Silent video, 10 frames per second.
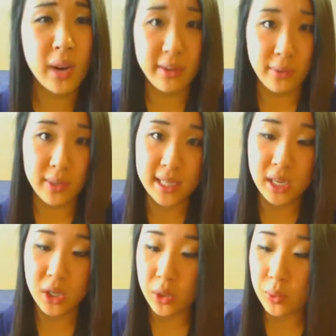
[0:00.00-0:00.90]

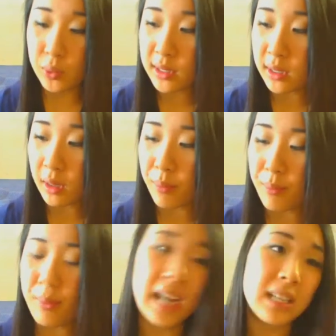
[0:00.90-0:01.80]
everyday use, a
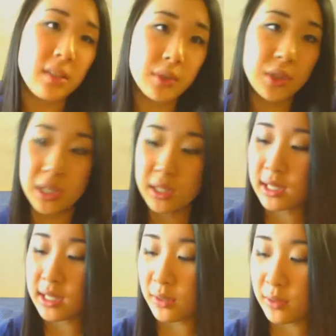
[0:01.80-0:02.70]
matte version
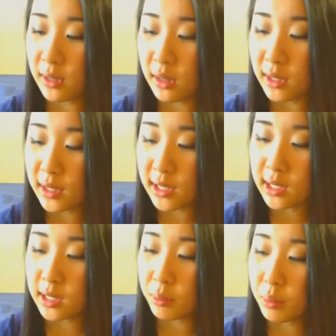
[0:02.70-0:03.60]
is definitely the
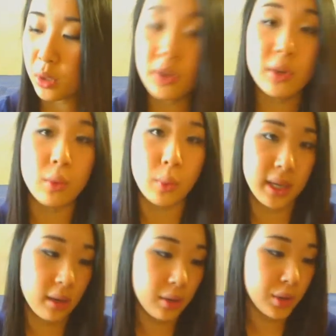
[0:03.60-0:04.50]
smarter
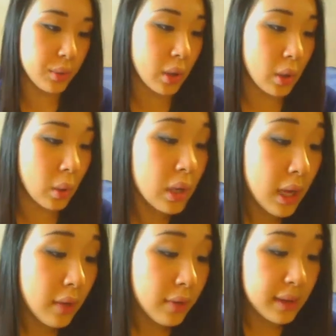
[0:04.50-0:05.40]
way to go.
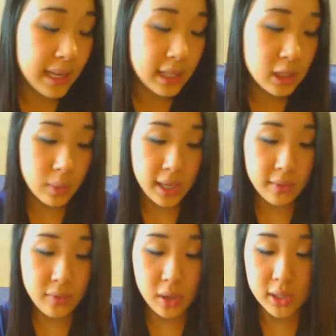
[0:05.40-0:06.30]
The next one
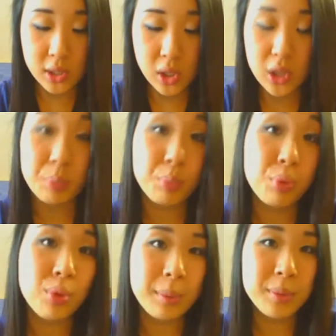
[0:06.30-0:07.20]
I've got is called
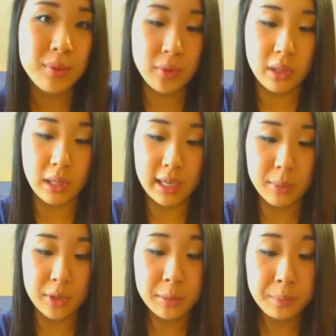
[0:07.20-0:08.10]
Prepped for
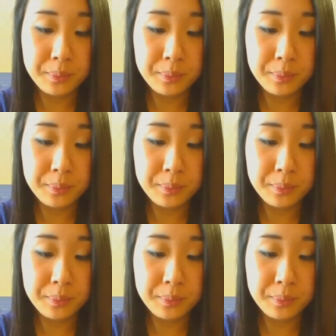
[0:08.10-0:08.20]
Glamour.